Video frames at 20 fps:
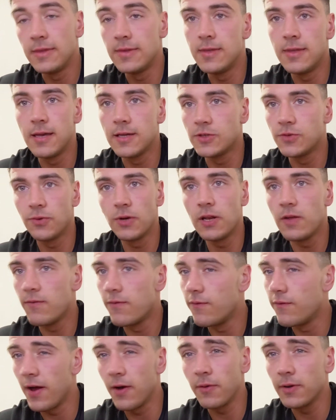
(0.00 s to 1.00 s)
There's really
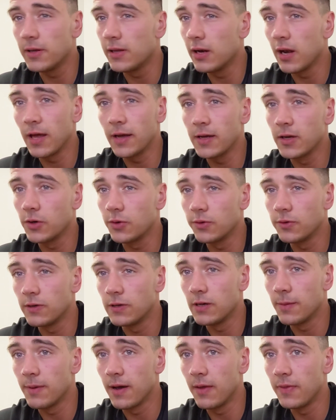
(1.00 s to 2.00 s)
very little I can
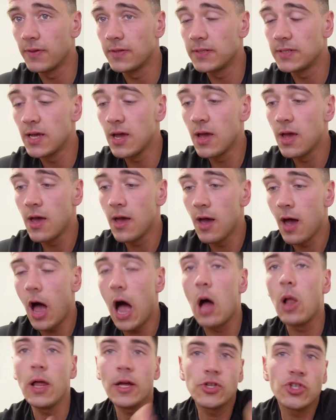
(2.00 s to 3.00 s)
critique about this.
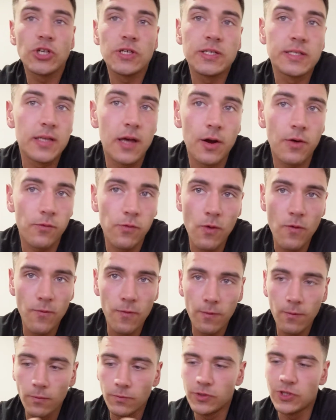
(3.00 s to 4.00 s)
I'll actually start off with
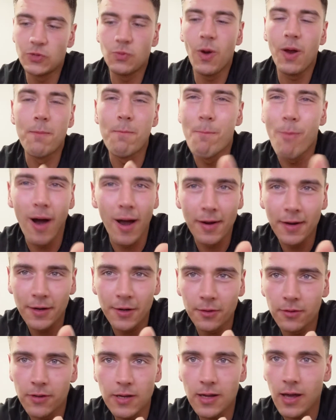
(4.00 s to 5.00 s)
just one minor
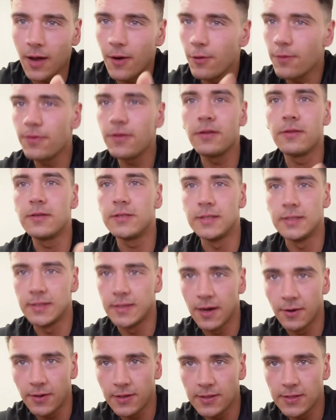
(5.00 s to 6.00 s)
critique. I don't think this is
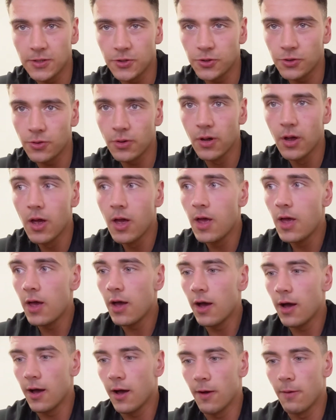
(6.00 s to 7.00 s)
Derek's issue.
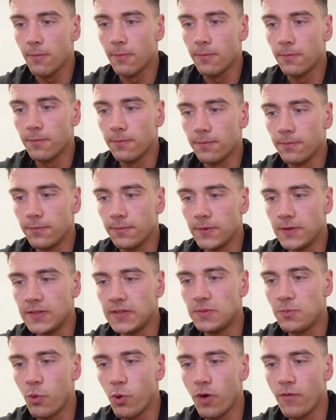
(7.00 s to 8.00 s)
This
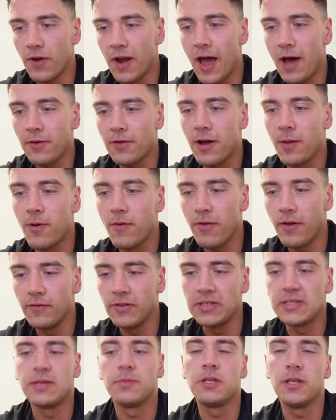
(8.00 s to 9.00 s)
is more of an outcome of having
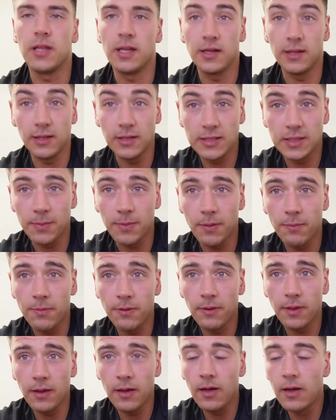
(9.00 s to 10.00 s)
something like Glycerpump
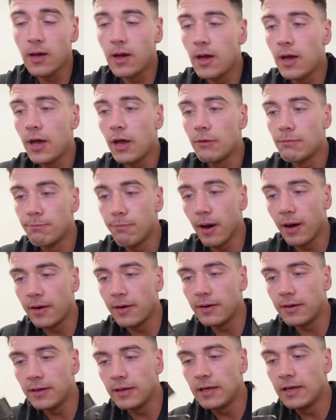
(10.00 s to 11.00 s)
in there,
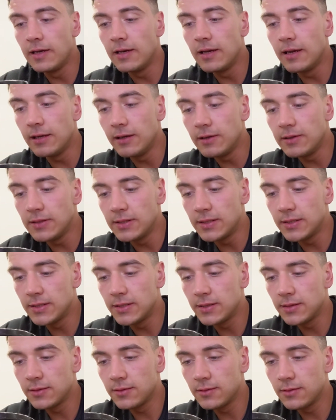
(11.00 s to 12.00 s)
but the
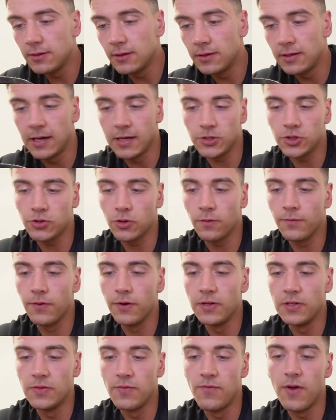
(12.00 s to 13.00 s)
texture of it
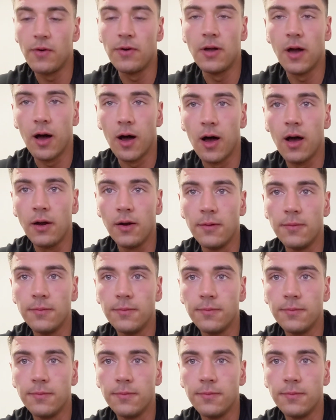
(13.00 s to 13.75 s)
is very hard.